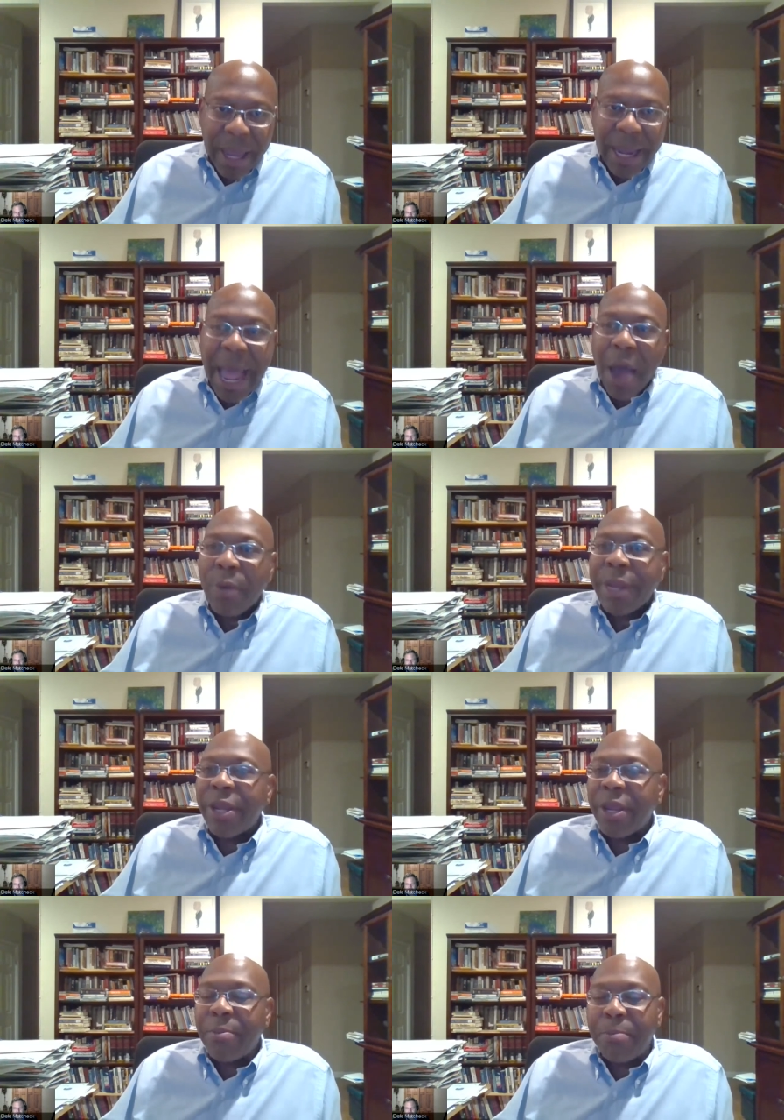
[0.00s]
and how we
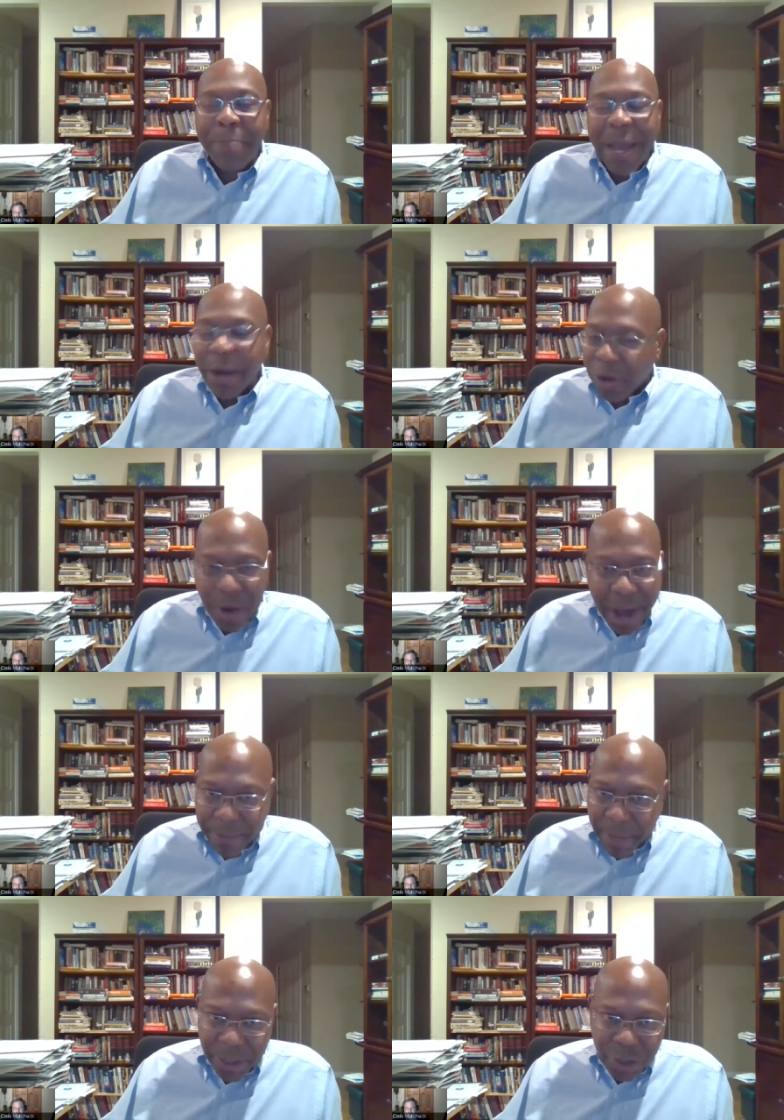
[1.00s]
need better
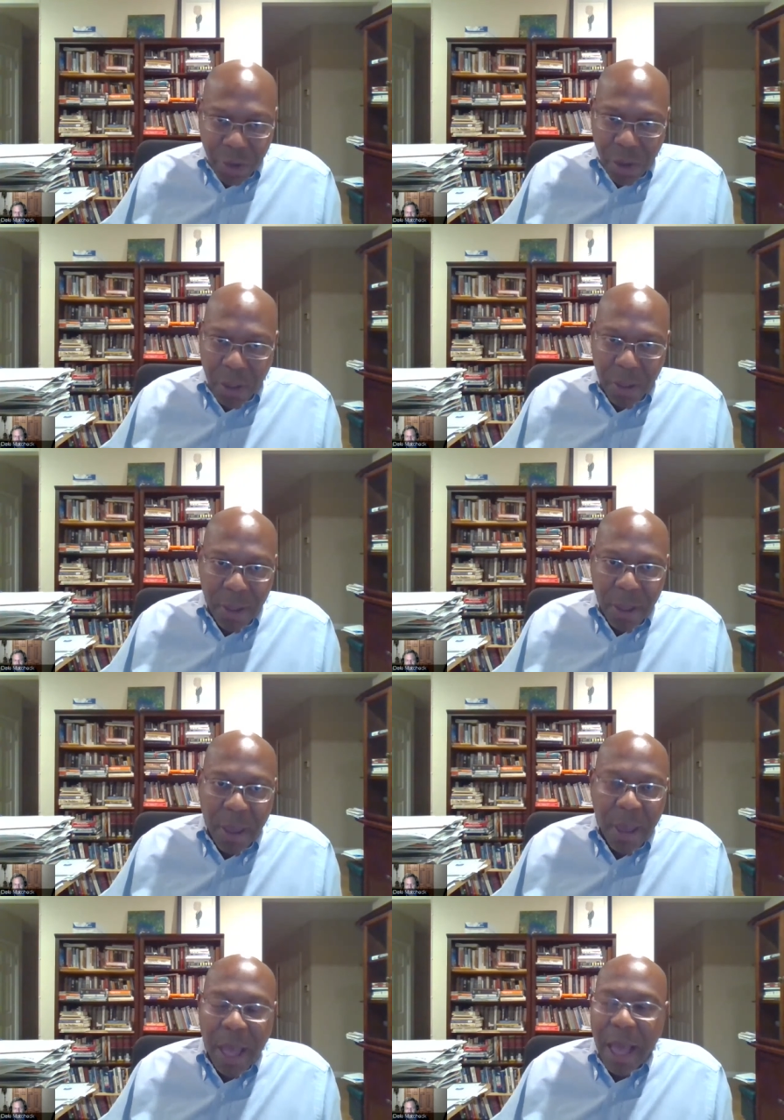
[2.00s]
crime control,
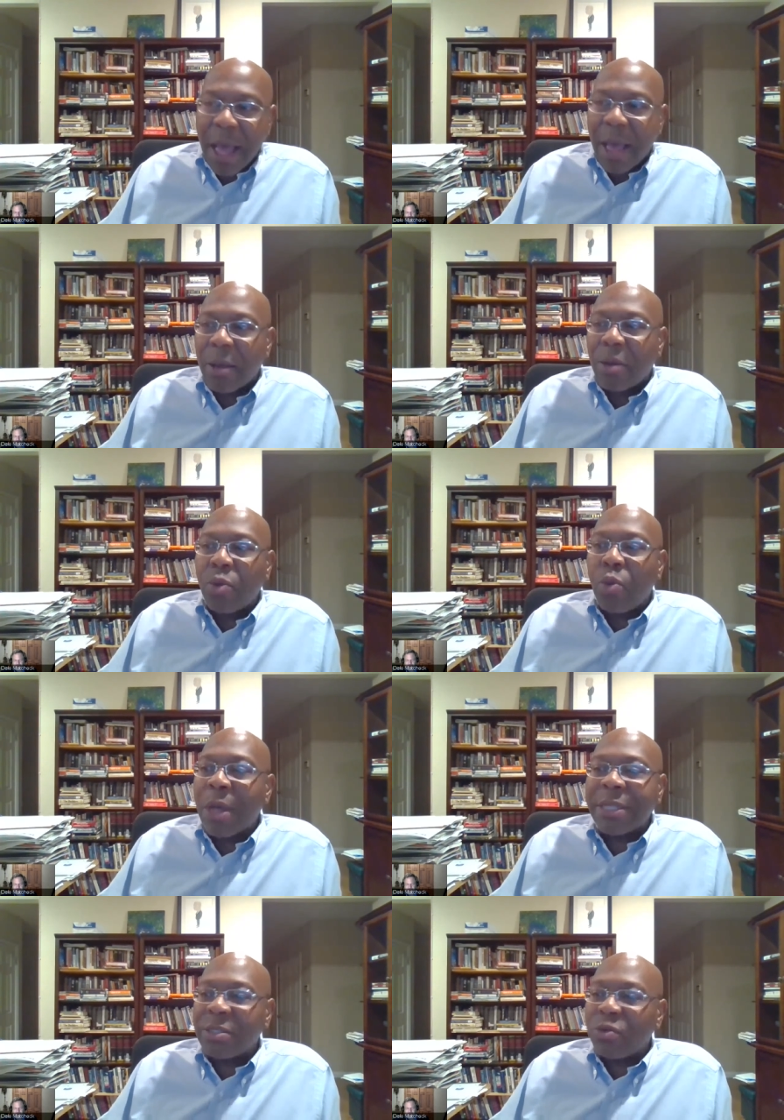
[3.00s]
uh,
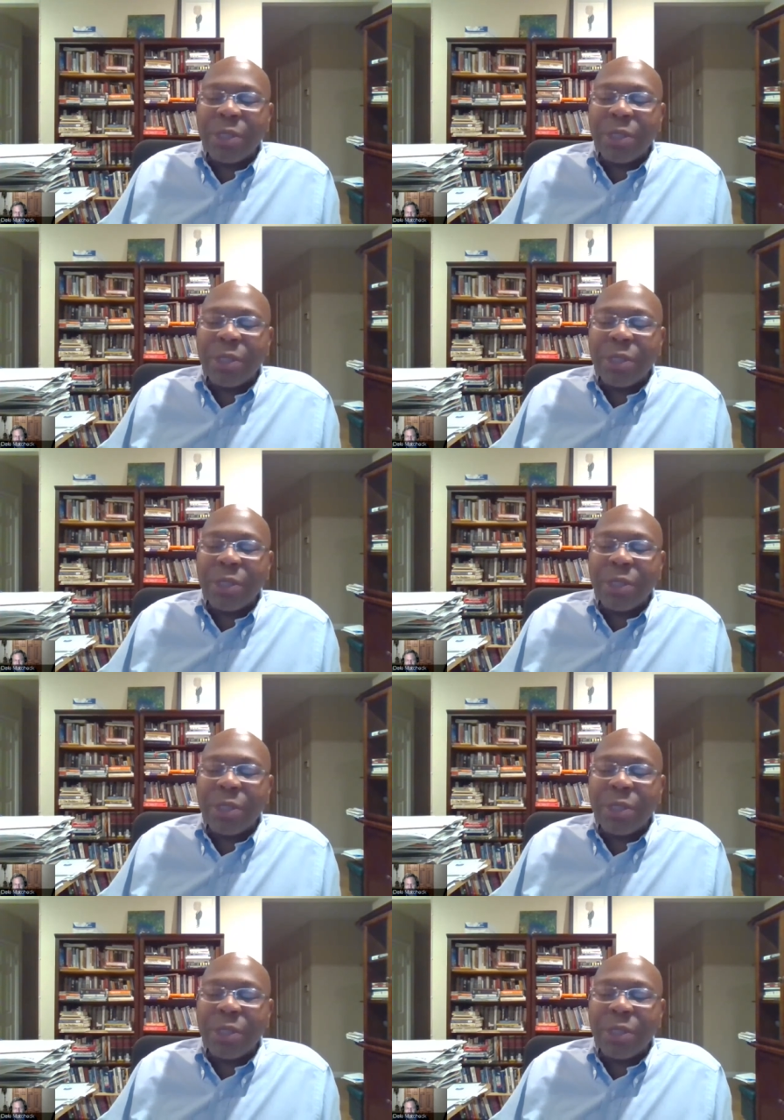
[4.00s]
was